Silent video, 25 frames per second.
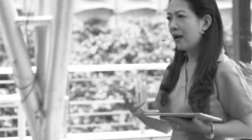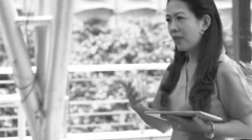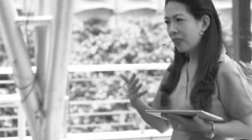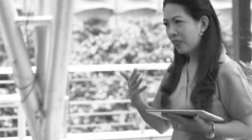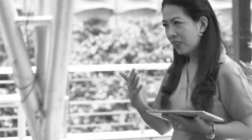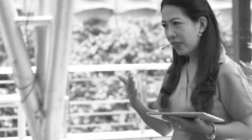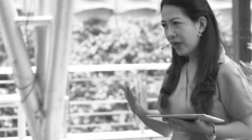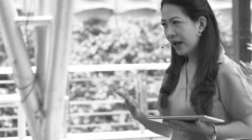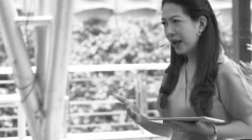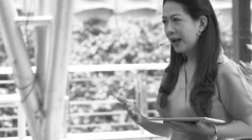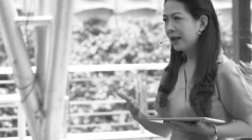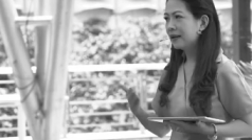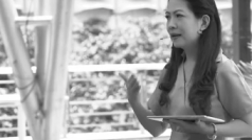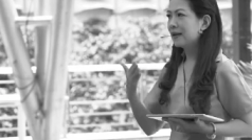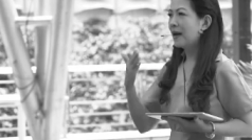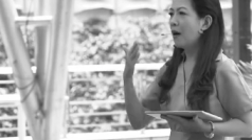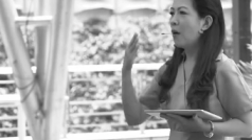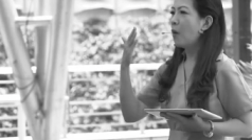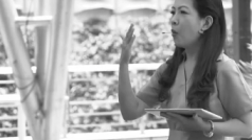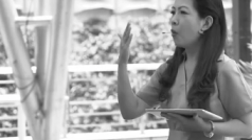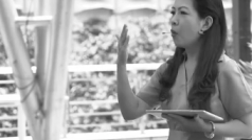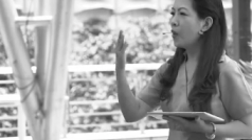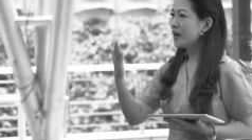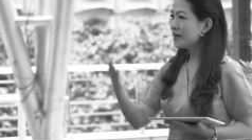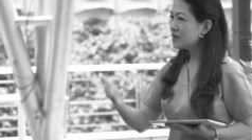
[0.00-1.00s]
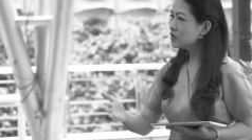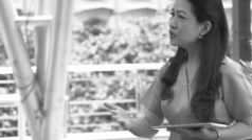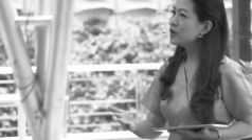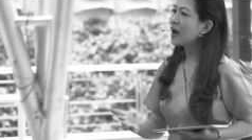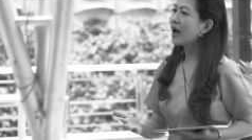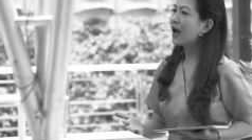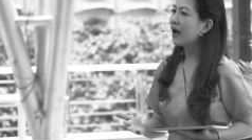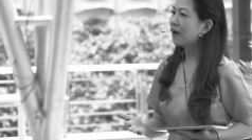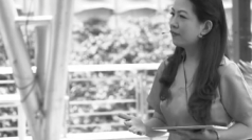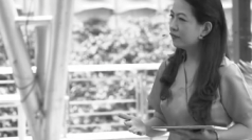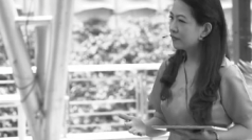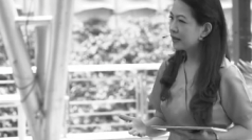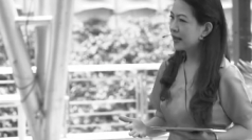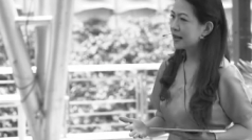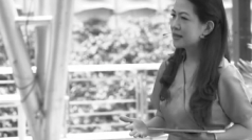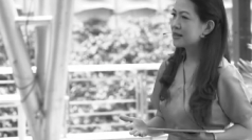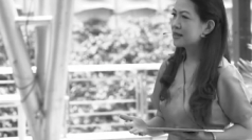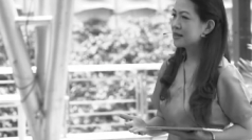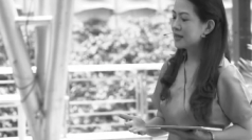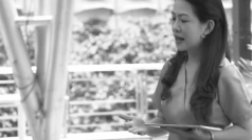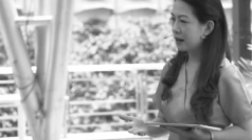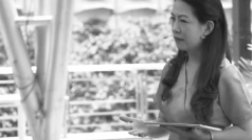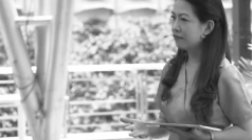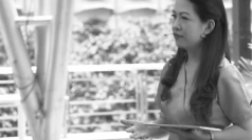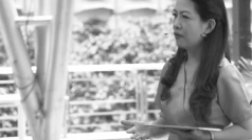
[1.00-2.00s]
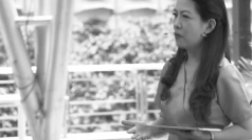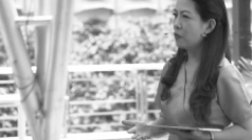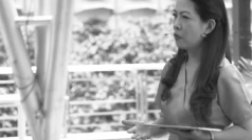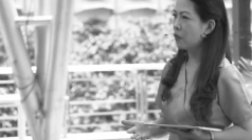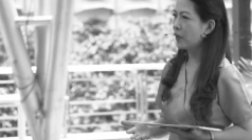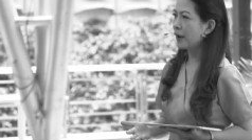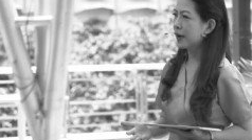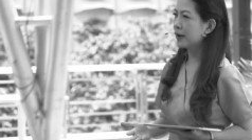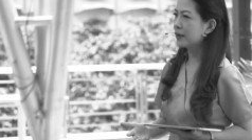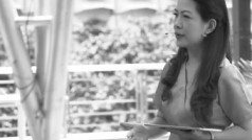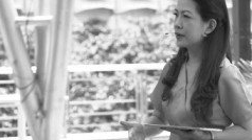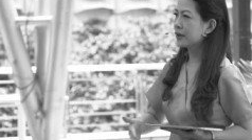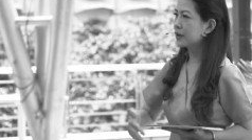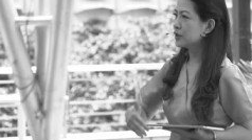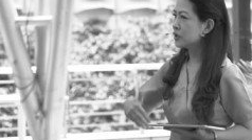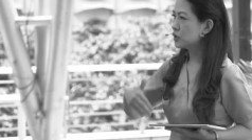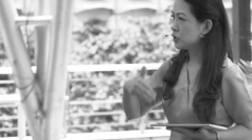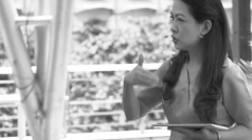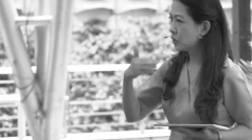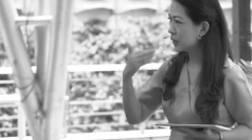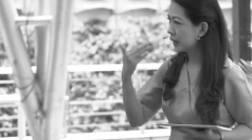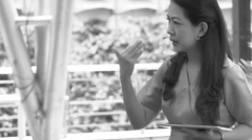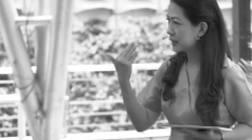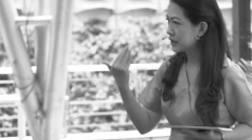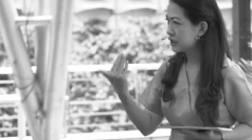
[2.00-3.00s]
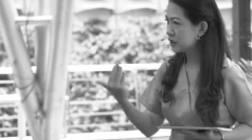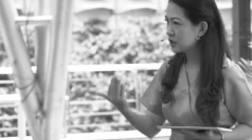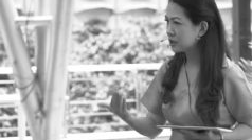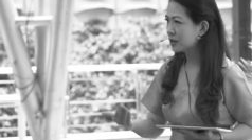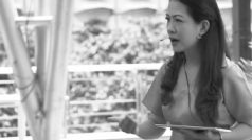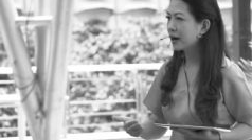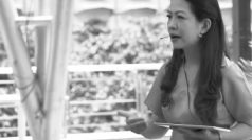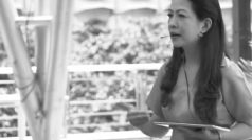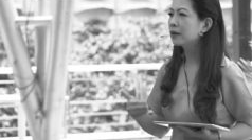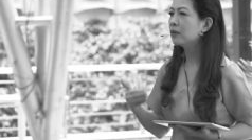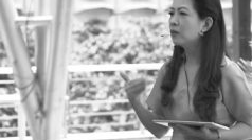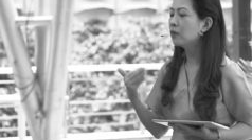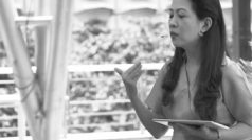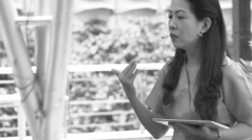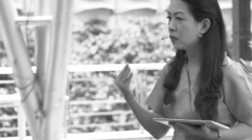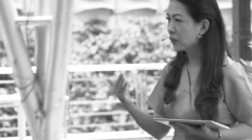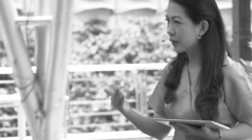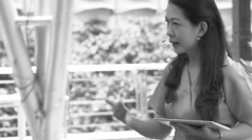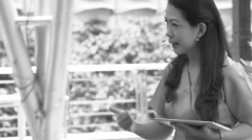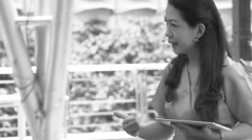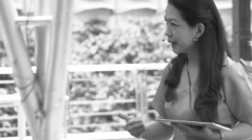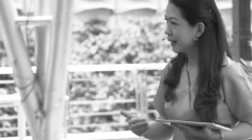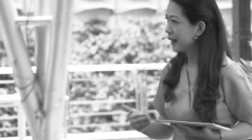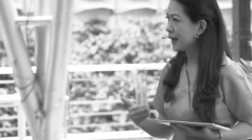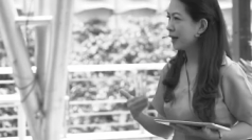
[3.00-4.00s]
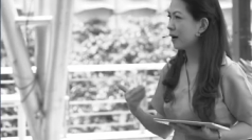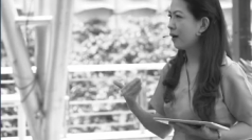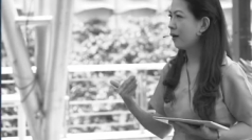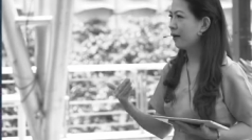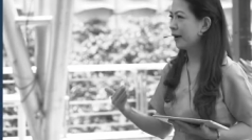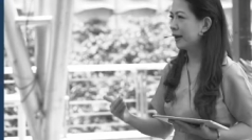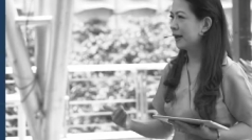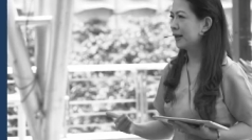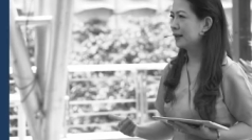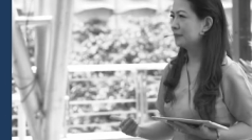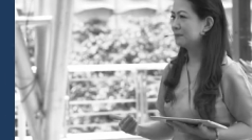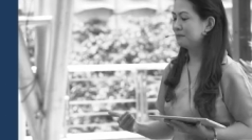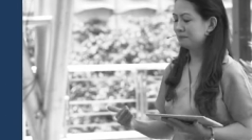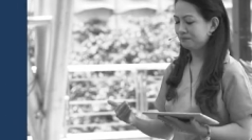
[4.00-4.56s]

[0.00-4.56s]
then once you have that self awareness, you can start working on it.